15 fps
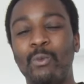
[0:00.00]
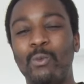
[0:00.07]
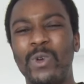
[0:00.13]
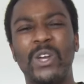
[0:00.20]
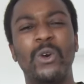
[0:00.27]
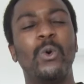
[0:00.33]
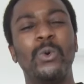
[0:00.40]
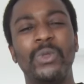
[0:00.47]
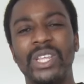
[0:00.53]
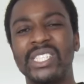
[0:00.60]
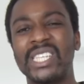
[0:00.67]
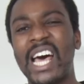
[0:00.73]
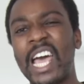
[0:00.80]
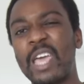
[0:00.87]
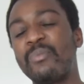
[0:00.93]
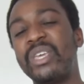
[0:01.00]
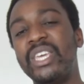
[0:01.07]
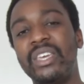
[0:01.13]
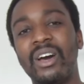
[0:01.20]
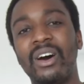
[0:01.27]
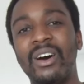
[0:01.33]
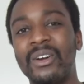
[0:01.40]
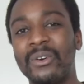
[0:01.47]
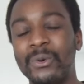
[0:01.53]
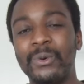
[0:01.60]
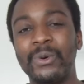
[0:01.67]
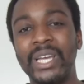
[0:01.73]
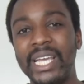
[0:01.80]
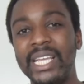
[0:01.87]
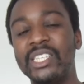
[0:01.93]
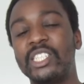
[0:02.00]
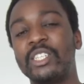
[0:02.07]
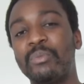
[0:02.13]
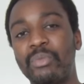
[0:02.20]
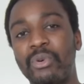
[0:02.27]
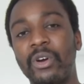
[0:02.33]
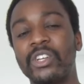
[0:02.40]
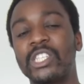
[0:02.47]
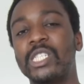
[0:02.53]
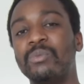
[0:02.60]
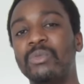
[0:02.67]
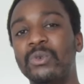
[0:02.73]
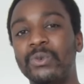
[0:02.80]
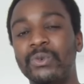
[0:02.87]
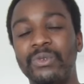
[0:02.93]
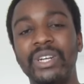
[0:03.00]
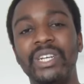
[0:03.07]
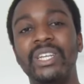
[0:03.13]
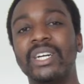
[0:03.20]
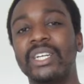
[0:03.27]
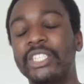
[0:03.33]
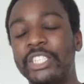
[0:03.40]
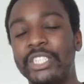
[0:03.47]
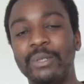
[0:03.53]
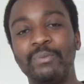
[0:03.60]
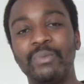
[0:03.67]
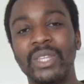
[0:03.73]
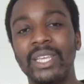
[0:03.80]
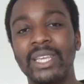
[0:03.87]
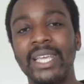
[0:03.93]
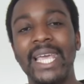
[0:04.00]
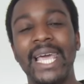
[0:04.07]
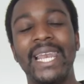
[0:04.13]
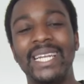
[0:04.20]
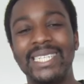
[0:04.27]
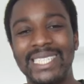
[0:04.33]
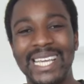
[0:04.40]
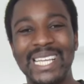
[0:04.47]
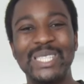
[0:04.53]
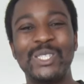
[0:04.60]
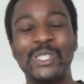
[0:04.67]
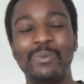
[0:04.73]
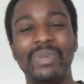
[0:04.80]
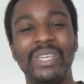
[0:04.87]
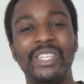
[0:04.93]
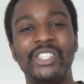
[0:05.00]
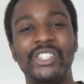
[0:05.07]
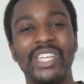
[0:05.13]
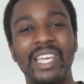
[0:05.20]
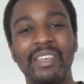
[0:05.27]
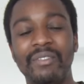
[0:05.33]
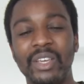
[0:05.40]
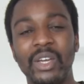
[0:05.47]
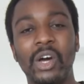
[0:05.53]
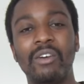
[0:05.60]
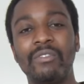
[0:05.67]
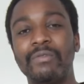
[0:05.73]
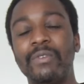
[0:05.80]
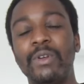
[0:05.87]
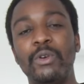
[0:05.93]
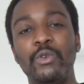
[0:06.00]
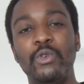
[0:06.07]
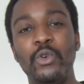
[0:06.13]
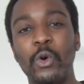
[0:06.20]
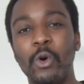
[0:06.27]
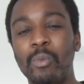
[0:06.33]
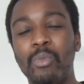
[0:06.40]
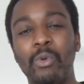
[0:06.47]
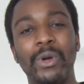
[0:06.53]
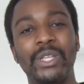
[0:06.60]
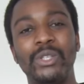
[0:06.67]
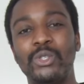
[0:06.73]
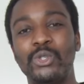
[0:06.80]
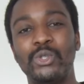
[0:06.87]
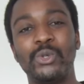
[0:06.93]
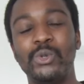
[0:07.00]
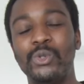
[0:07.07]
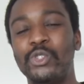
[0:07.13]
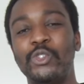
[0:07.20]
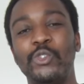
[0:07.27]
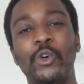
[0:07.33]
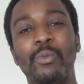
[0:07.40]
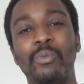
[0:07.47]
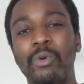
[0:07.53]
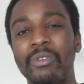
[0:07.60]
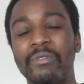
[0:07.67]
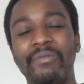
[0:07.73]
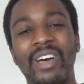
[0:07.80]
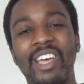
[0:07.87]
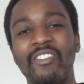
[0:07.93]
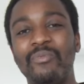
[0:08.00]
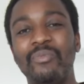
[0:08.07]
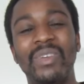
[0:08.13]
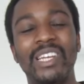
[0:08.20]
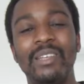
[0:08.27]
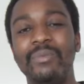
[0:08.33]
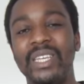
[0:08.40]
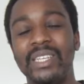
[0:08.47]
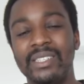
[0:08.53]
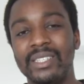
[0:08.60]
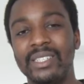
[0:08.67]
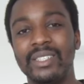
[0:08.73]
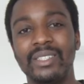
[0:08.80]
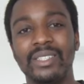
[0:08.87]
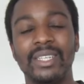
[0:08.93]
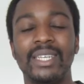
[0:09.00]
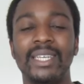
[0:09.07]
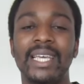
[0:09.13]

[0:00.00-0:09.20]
We call this IPR, or interproximal reduction, and it tends to be shaving off 0.2 to 0.5 millimeters